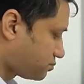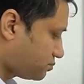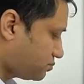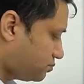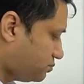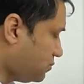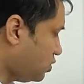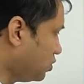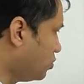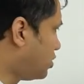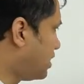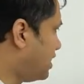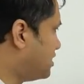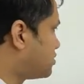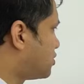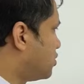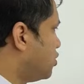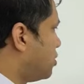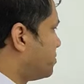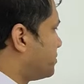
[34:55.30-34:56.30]
What else
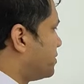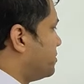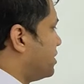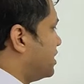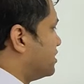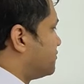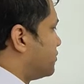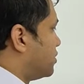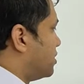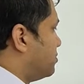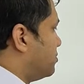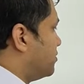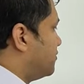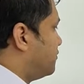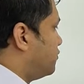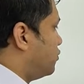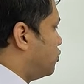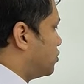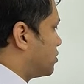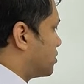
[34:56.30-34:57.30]
do you optimize for? Number
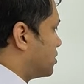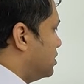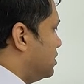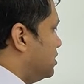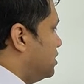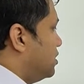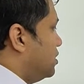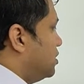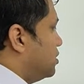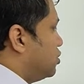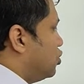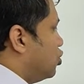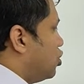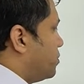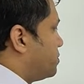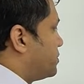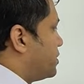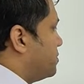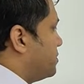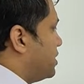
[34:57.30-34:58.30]
4, you
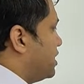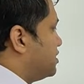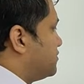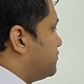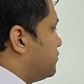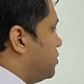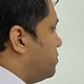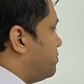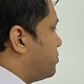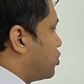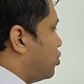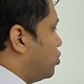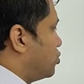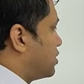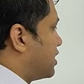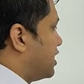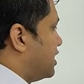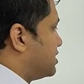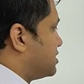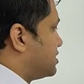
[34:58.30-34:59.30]
optimize for
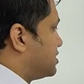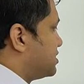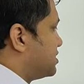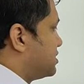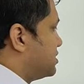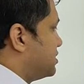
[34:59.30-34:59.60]
progress.